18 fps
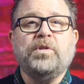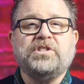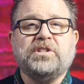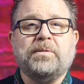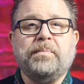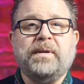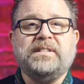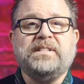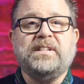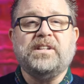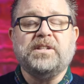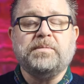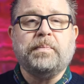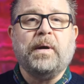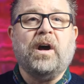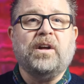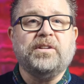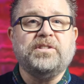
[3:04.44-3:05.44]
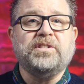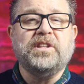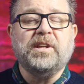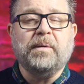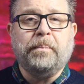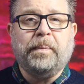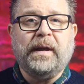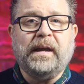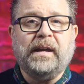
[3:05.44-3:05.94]
was submitted as part of the
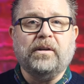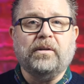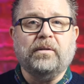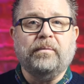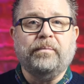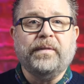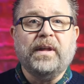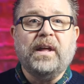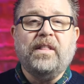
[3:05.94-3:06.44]
appeal.